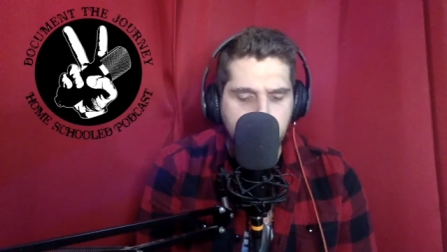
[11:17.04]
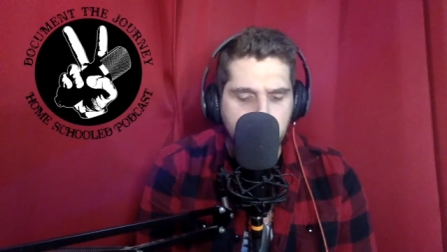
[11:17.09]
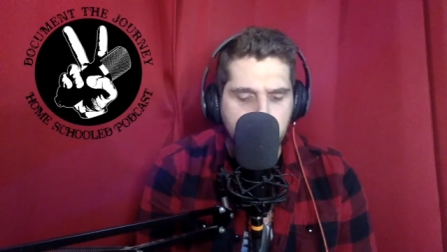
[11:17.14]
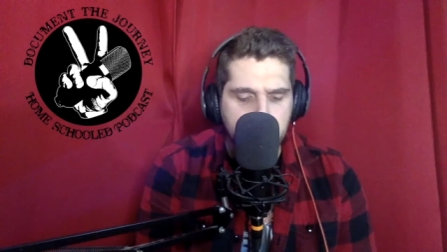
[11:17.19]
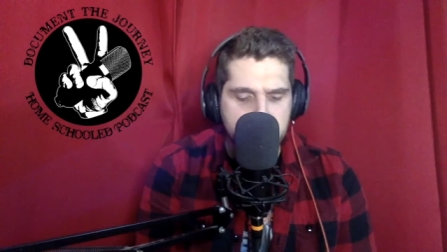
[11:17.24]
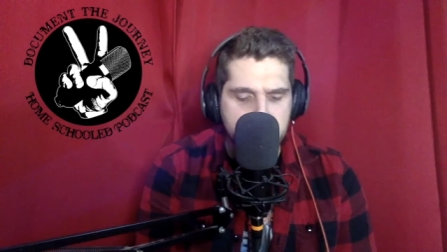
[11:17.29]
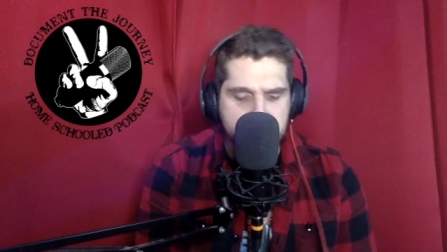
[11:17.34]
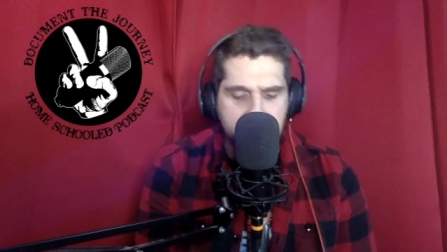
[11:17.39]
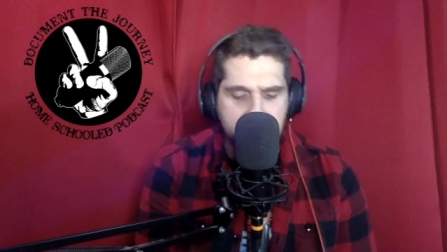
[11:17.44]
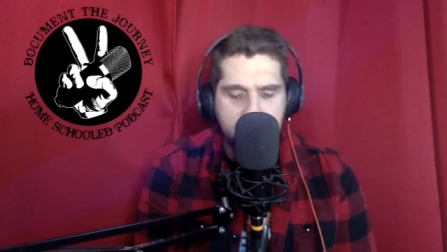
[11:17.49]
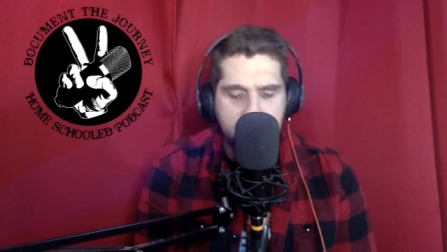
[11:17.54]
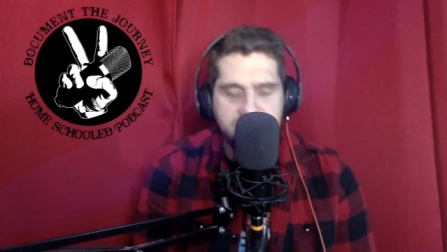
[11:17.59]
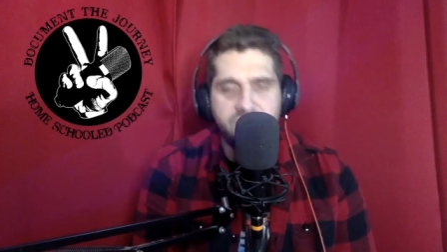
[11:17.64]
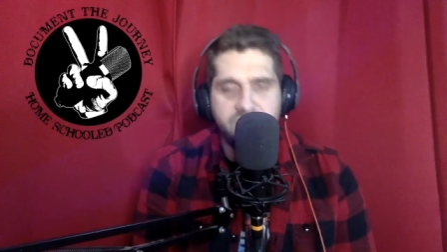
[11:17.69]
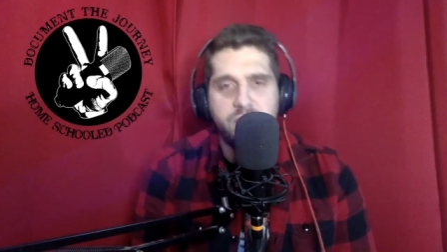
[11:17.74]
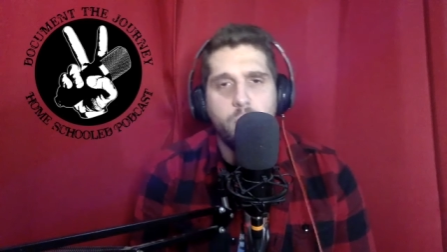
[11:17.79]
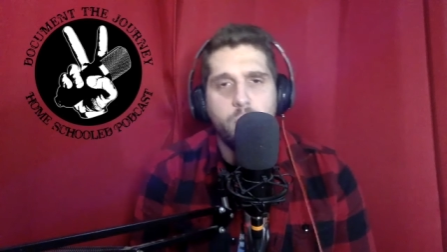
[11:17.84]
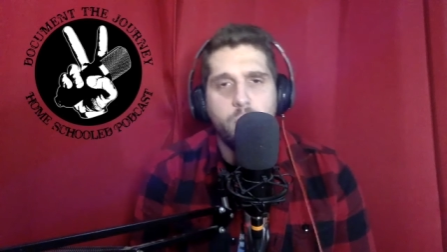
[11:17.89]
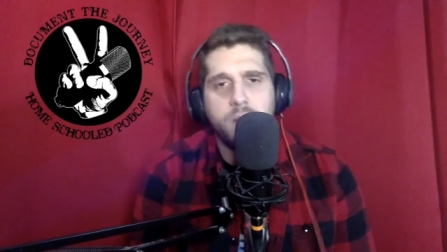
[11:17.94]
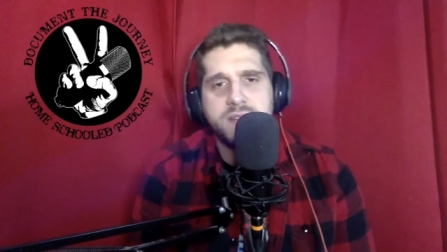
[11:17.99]
Listen, guys,
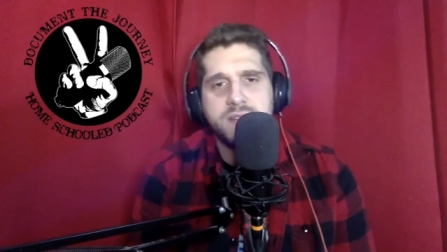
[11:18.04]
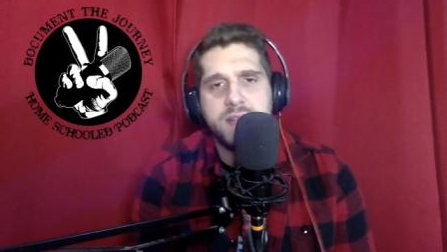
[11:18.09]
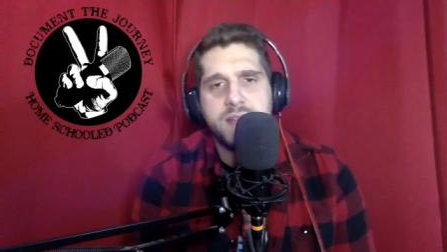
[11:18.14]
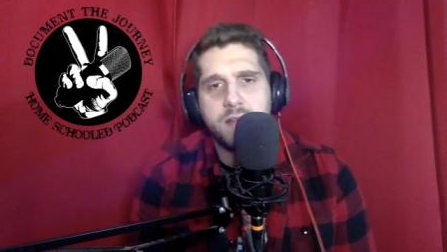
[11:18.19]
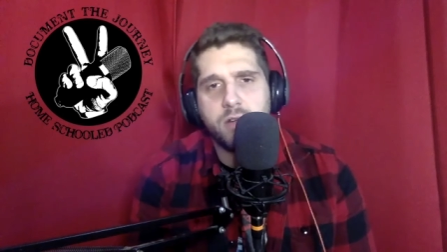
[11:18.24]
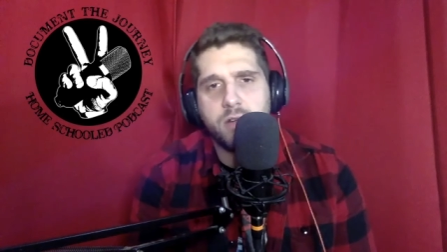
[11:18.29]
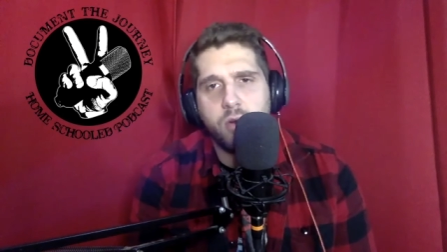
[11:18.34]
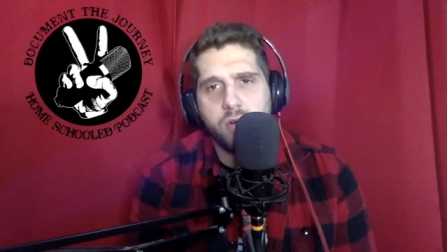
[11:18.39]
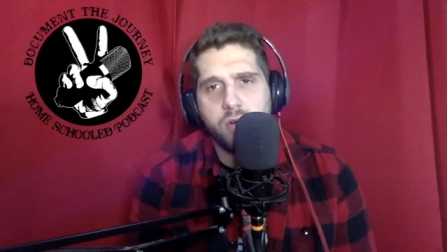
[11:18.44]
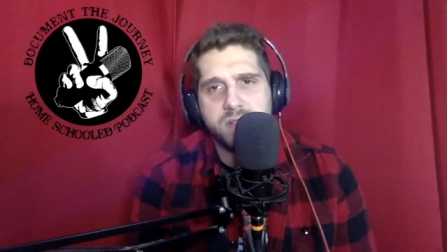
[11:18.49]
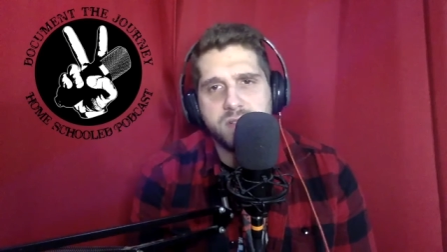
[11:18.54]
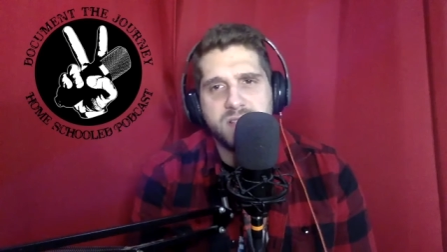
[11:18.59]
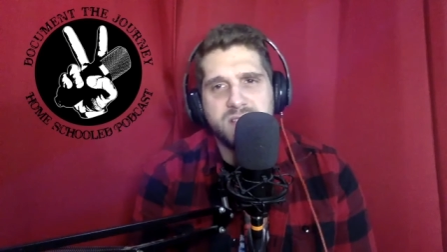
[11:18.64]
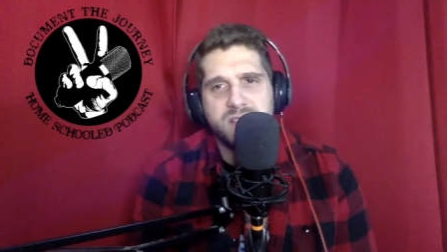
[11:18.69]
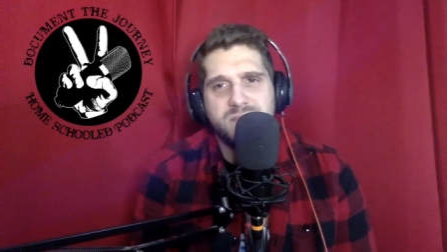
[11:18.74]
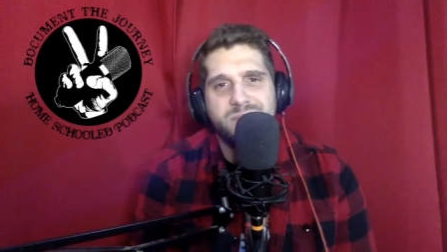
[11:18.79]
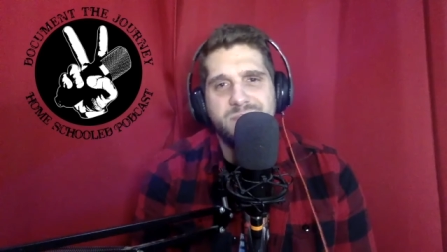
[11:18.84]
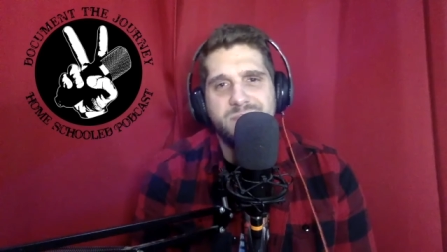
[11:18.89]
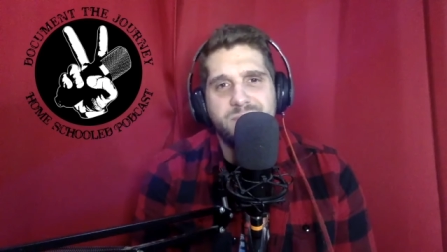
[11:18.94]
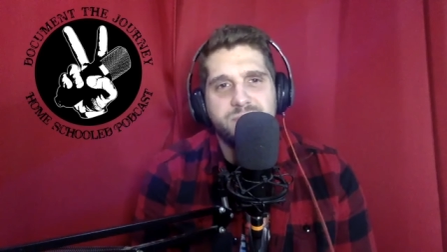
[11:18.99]
if you want to take a course,
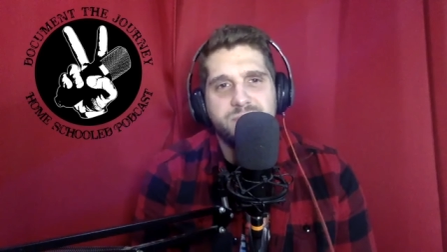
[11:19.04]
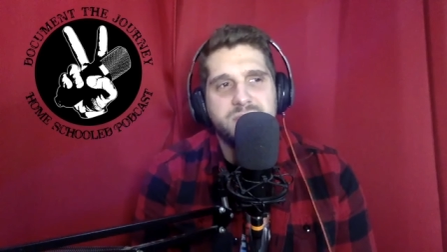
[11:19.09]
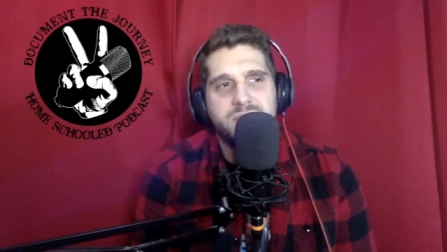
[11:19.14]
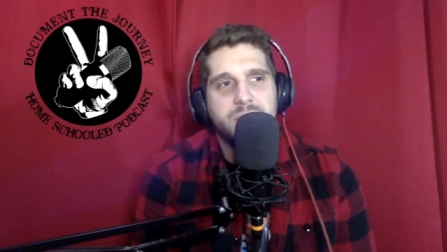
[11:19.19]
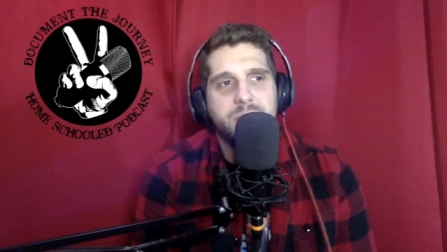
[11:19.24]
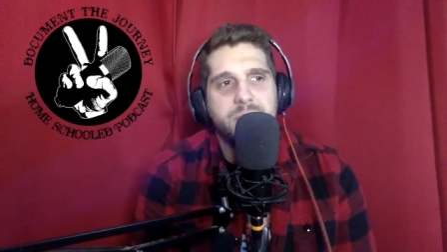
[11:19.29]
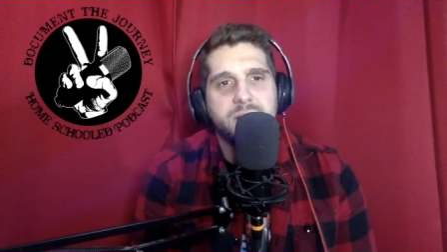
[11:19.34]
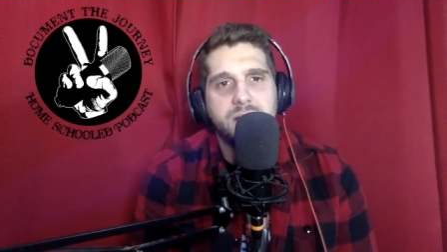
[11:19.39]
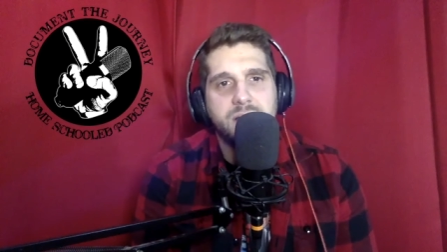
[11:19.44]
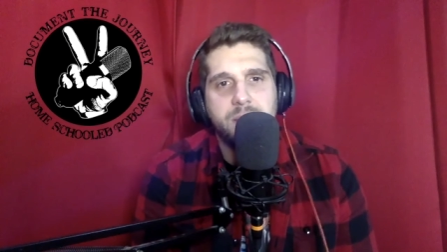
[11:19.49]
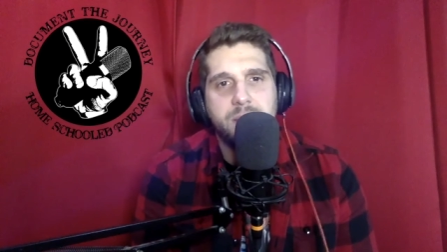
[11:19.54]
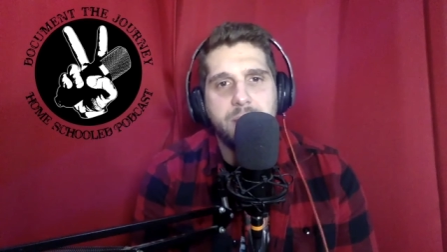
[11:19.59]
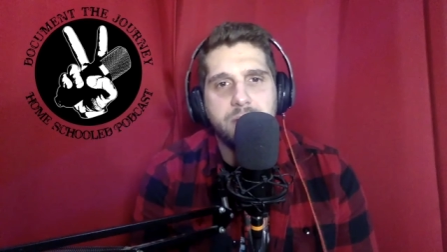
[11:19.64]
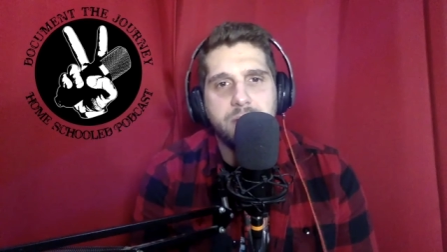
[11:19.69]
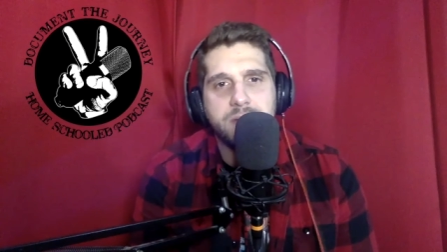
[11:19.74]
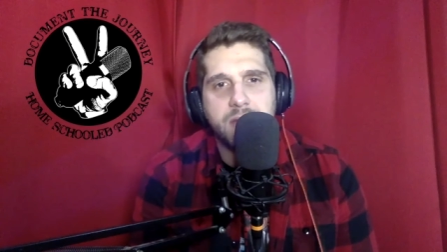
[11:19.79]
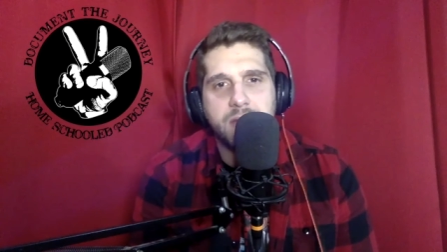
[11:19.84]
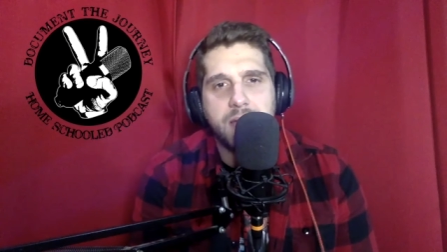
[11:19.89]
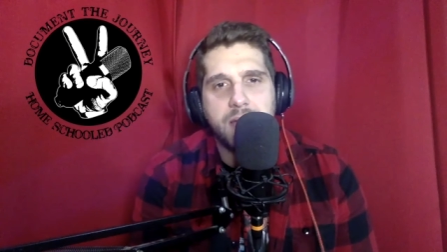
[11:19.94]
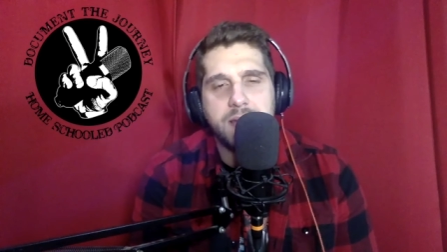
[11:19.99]
it's typically
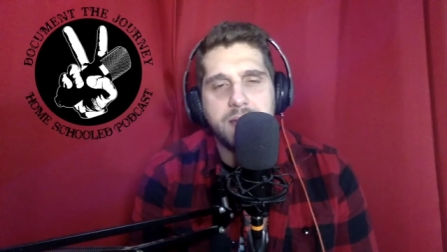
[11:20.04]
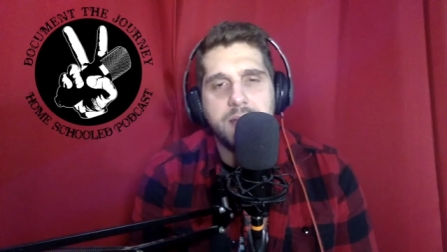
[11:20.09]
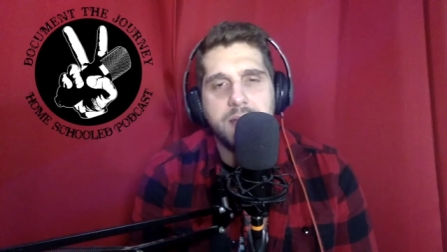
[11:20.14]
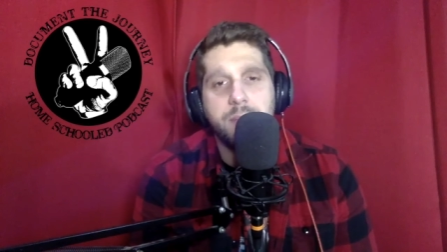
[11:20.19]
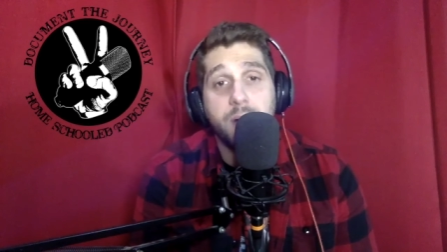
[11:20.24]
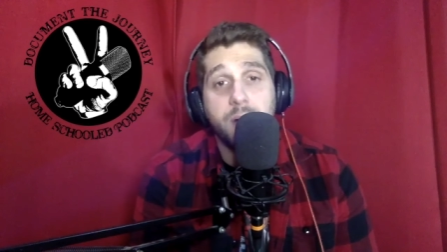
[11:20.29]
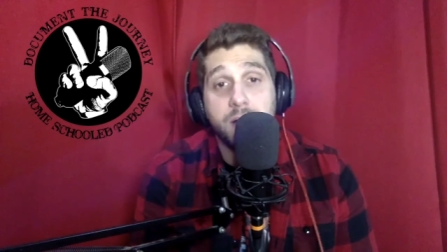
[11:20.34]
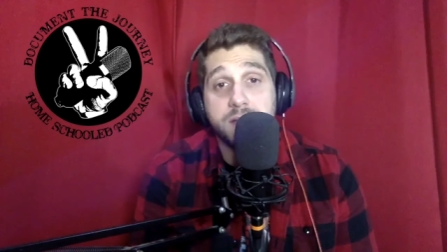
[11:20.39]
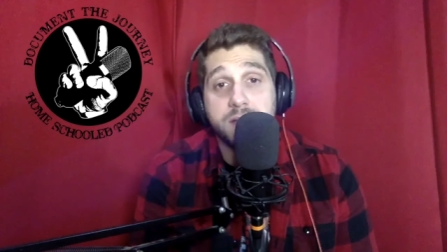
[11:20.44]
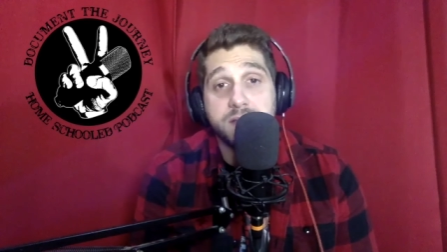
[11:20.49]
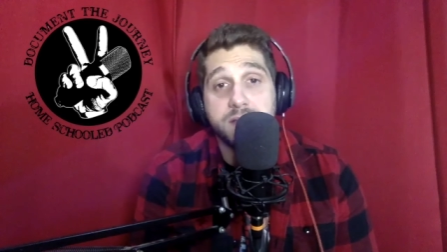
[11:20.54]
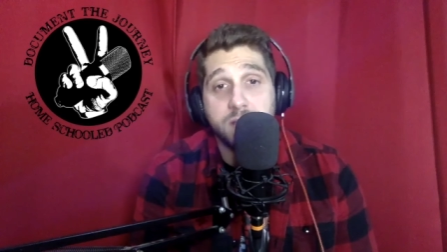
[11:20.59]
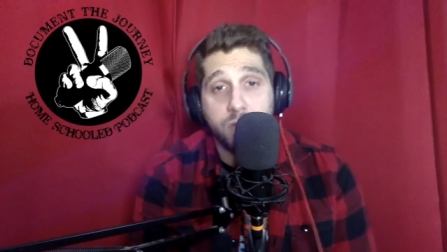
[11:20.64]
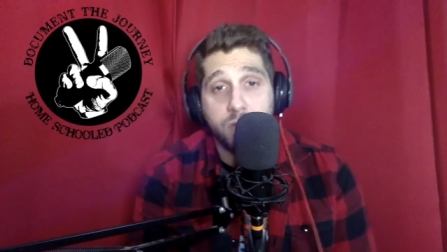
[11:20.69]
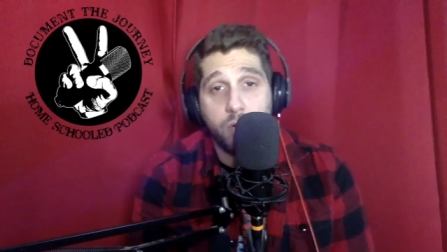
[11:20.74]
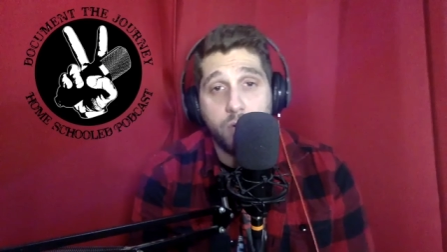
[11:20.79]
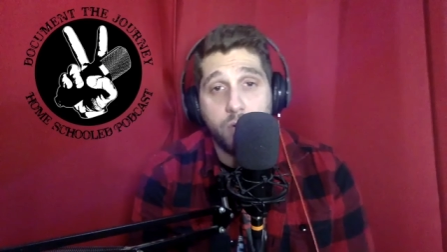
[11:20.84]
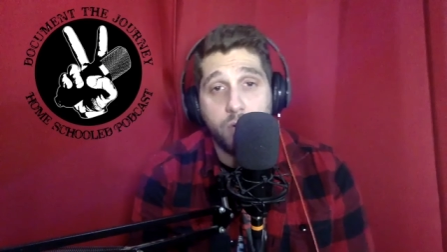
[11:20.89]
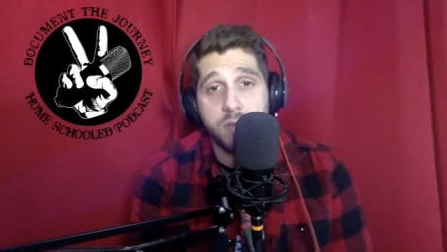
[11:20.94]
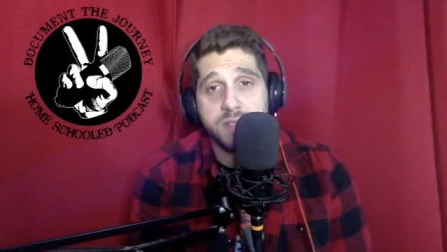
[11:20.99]
about $90 a
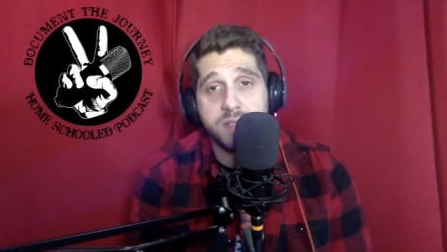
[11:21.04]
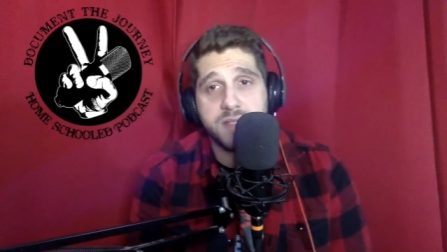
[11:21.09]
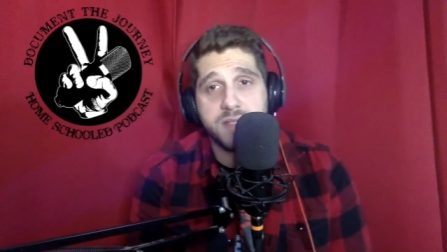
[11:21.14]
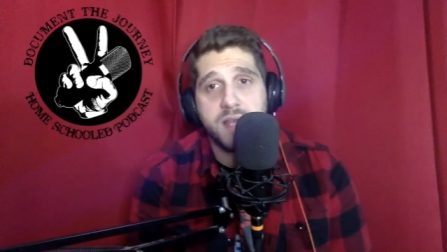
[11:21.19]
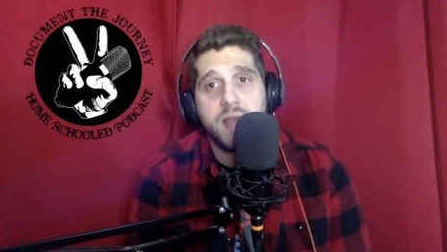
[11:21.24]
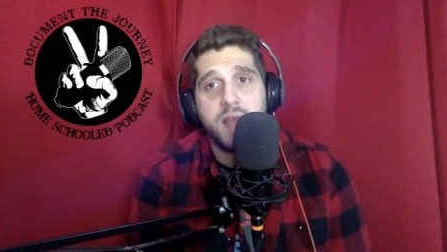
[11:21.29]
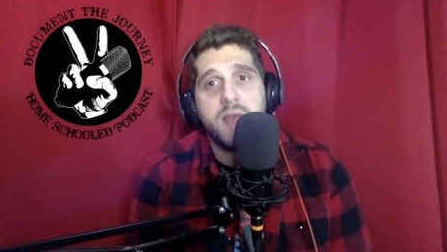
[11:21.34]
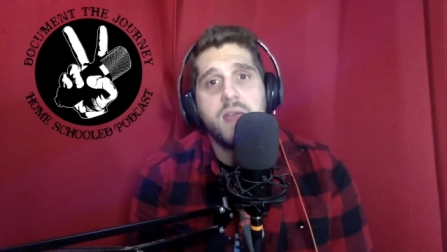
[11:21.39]
course.